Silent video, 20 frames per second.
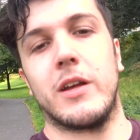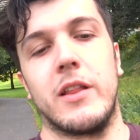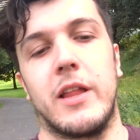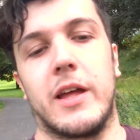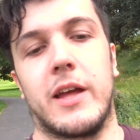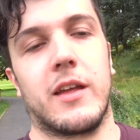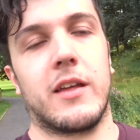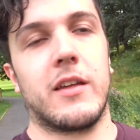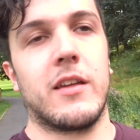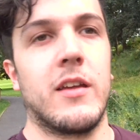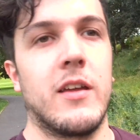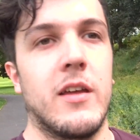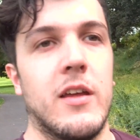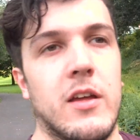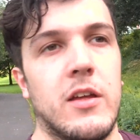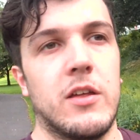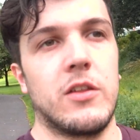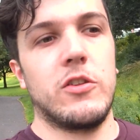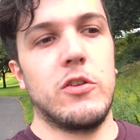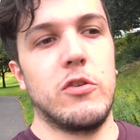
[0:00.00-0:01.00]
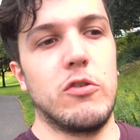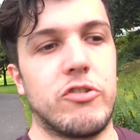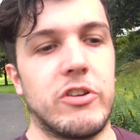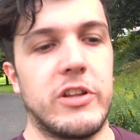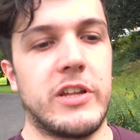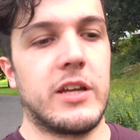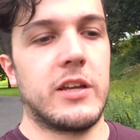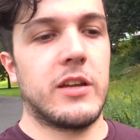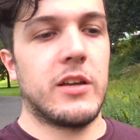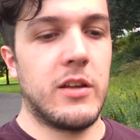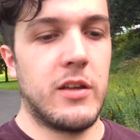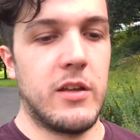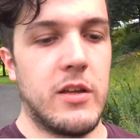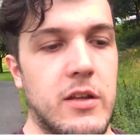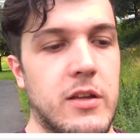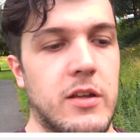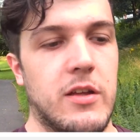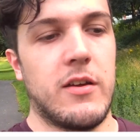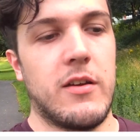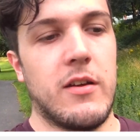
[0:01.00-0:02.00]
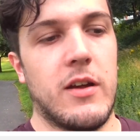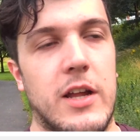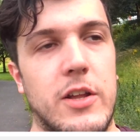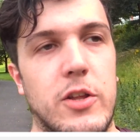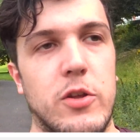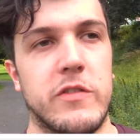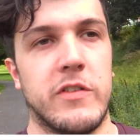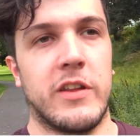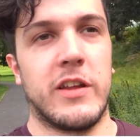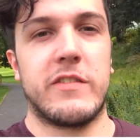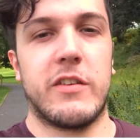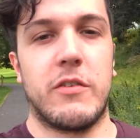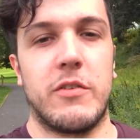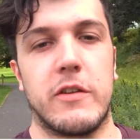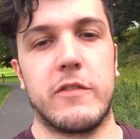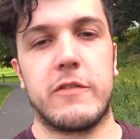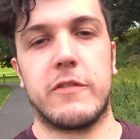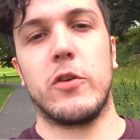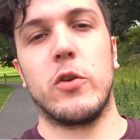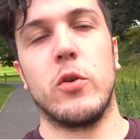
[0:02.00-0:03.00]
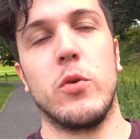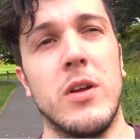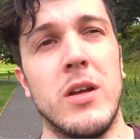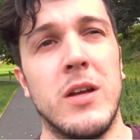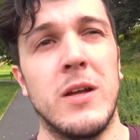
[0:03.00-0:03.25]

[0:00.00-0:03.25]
Like, usually I'd use an A7S II.